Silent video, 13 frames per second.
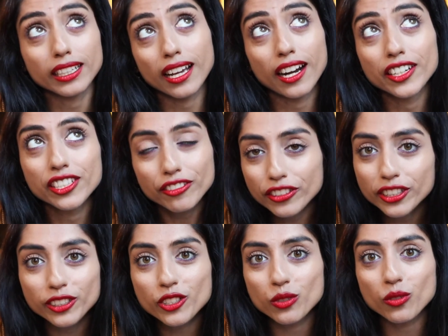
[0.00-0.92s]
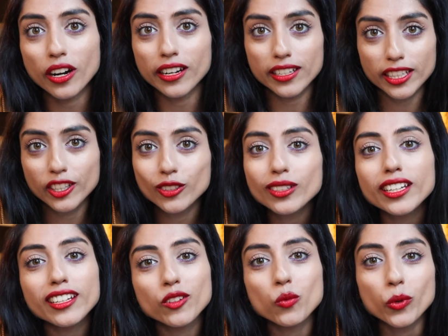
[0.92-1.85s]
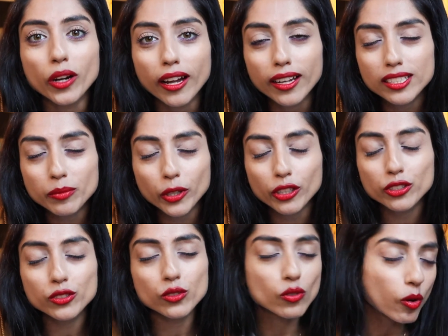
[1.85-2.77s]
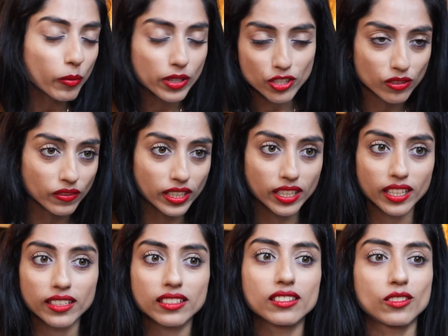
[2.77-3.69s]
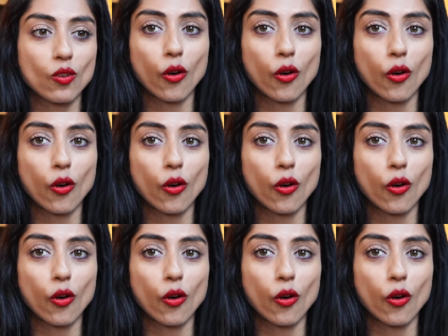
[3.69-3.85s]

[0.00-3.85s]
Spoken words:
are difficult to articulate in words because so much of it is